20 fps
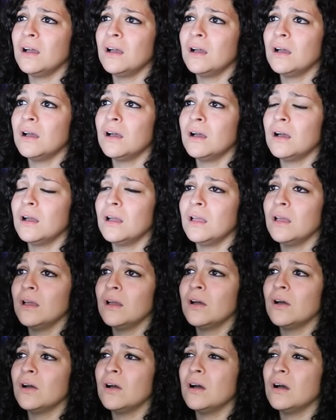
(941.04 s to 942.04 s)
part
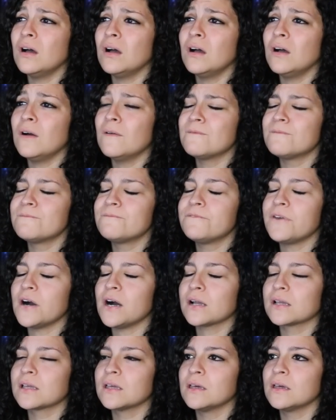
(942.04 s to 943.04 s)
mute. You're a
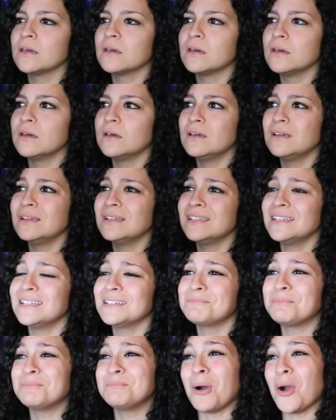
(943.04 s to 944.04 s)
Fuck. mute?
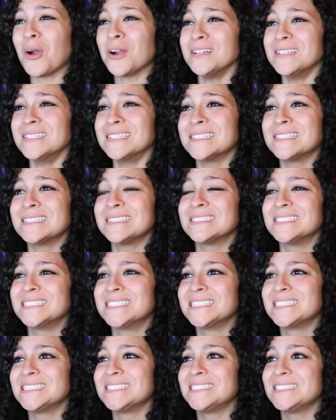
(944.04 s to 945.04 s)
Part? I'm still
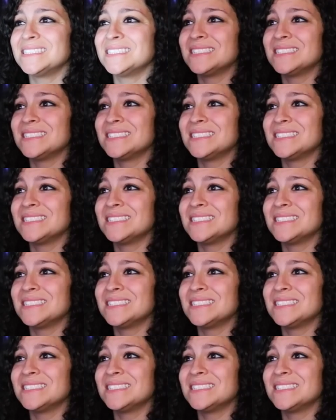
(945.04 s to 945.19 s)
me.